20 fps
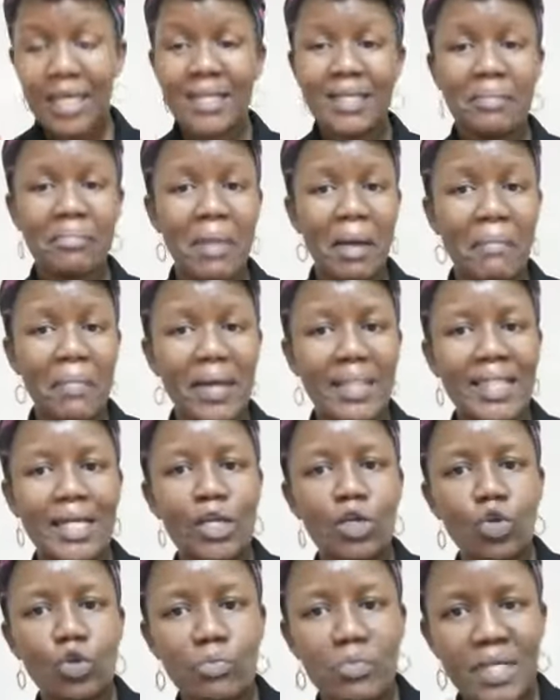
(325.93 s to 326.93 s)
Remember the
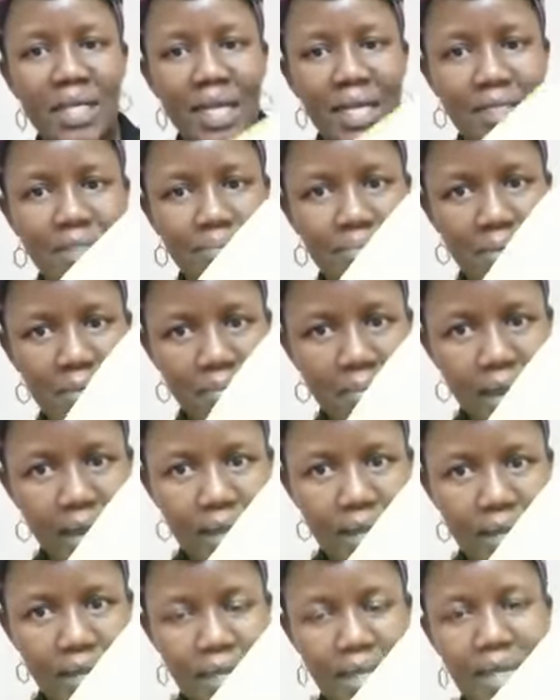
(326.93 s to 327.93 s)
luminous
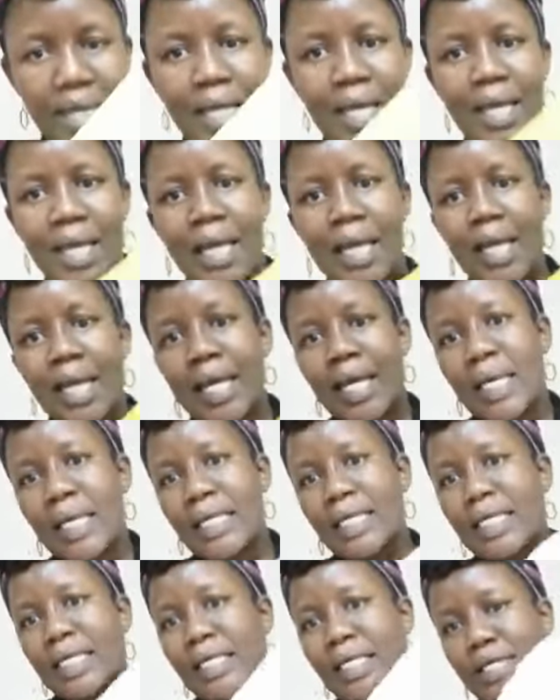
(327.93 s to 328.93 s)
paper?
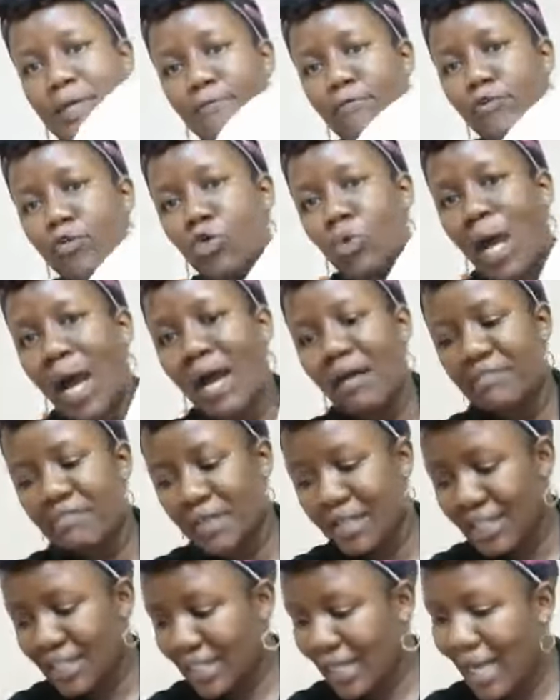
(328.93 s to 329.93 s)
If you
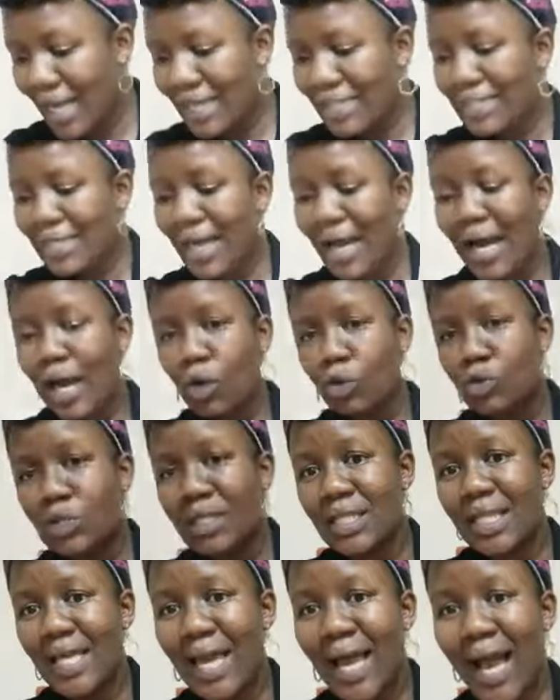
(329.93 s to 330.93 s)
haven't cut out
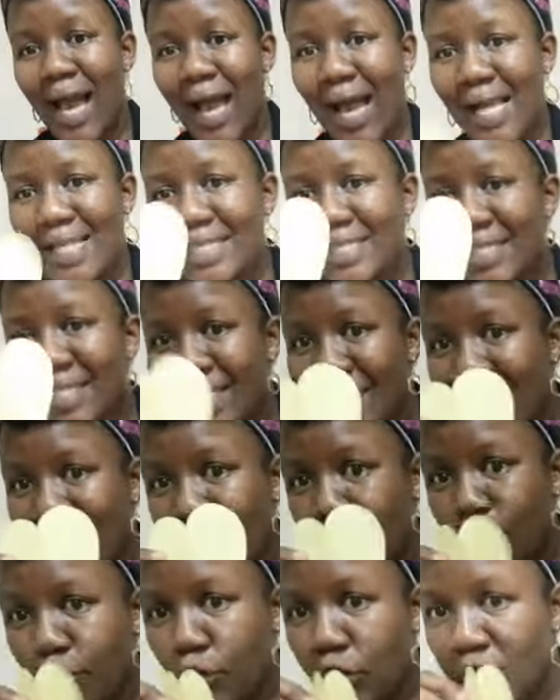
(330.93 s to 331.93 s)
the hearts
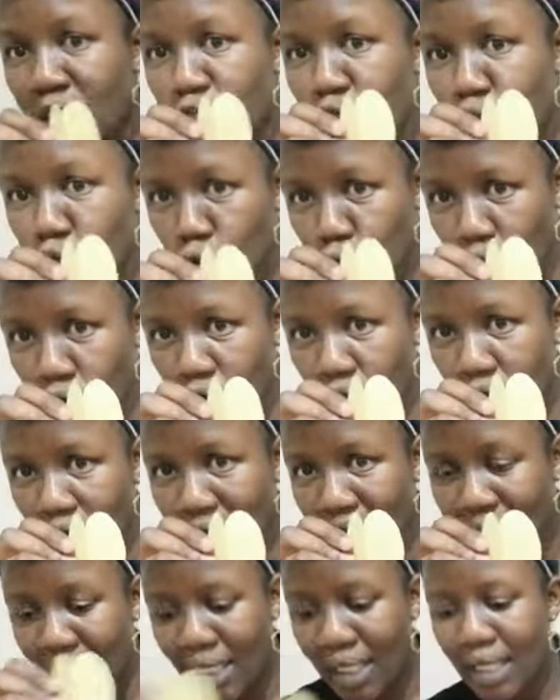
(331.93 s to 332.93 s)
yet for the
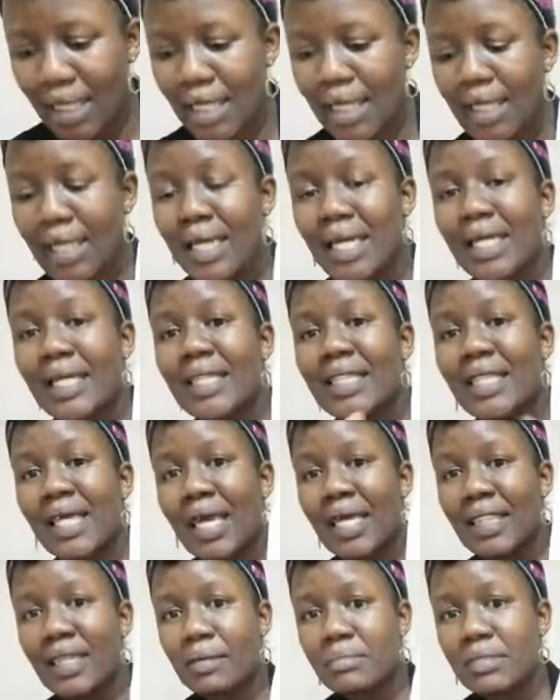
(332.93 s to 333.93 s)
children,
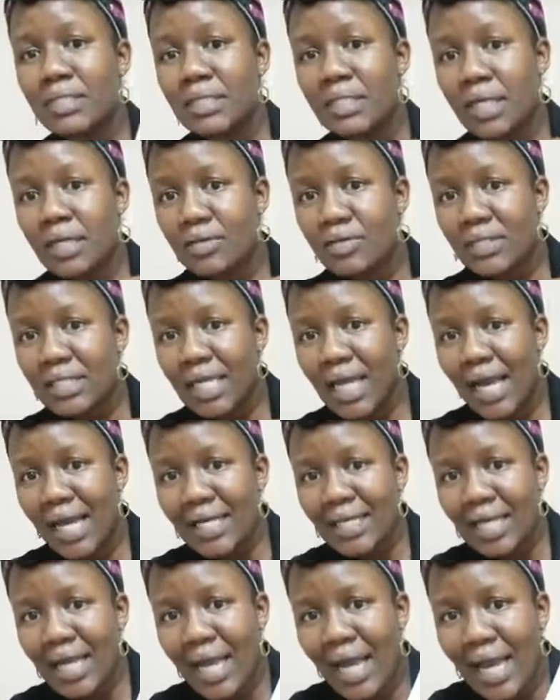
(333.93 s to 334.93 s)
they themselves
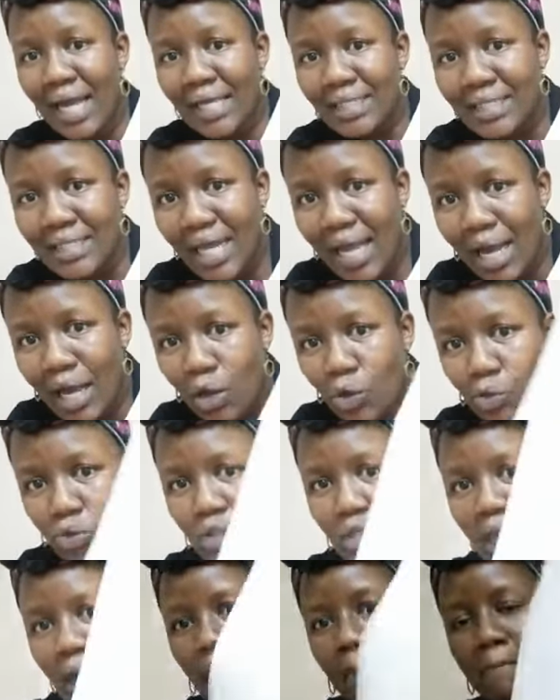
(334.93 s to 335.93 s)
can cut
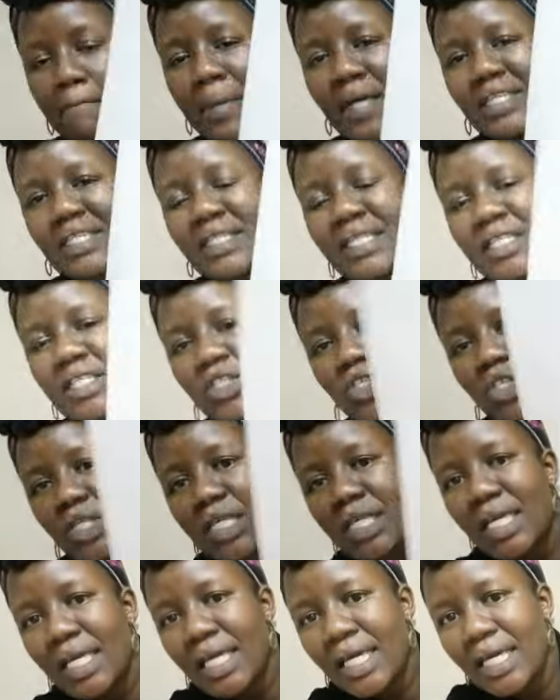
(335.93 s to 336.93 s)
out. But the
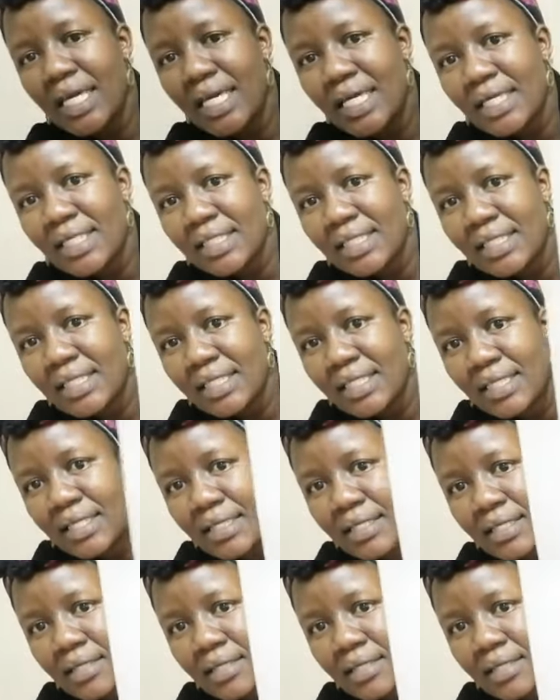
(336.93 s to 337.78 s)
trick is,